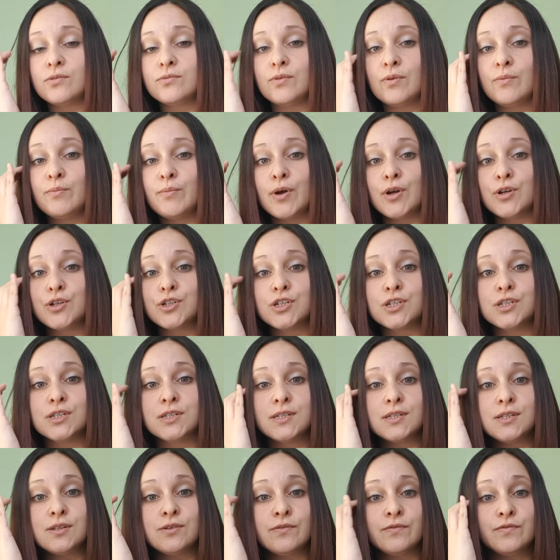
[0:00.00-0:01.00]

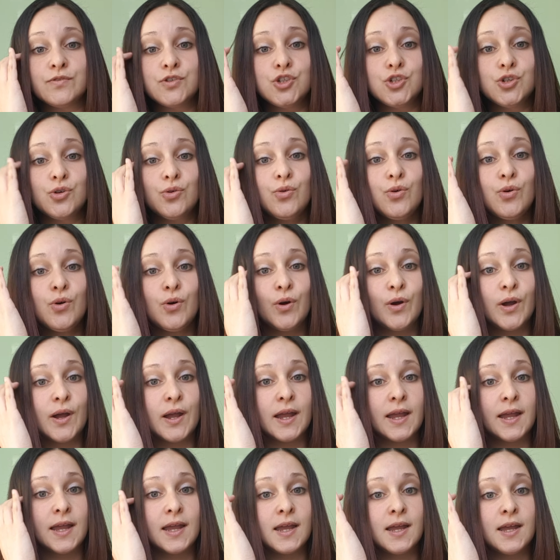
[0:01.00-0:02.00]
Emotions of
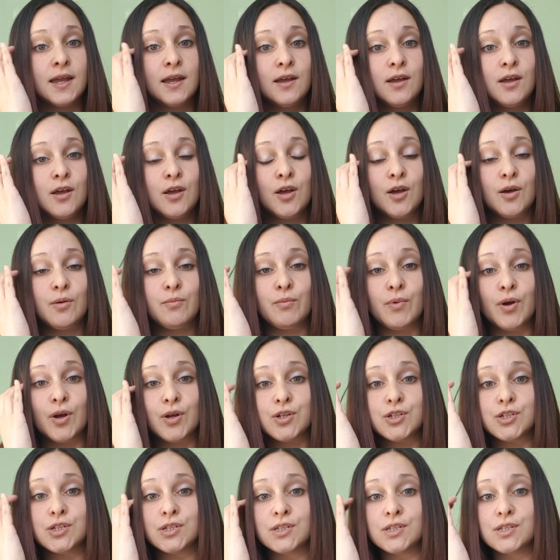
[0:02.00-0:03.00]
joy,
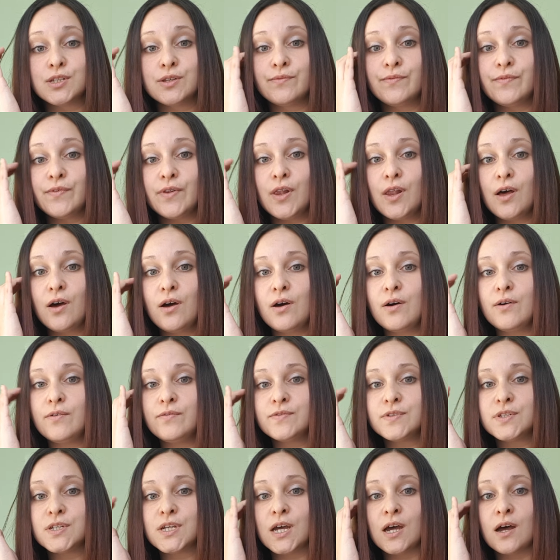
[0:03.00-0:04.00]
emotions of
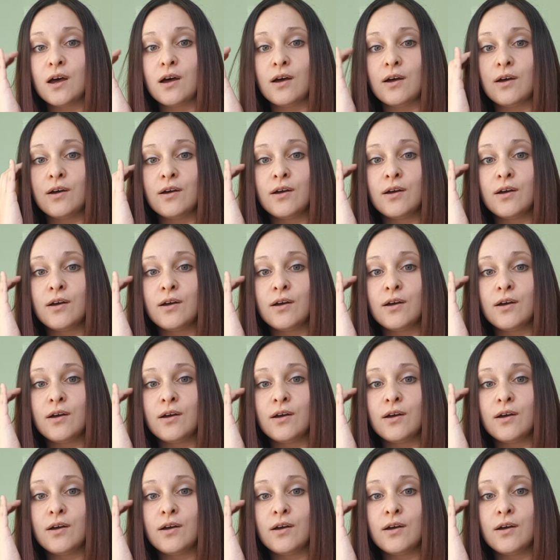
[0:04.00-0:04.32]
laughter,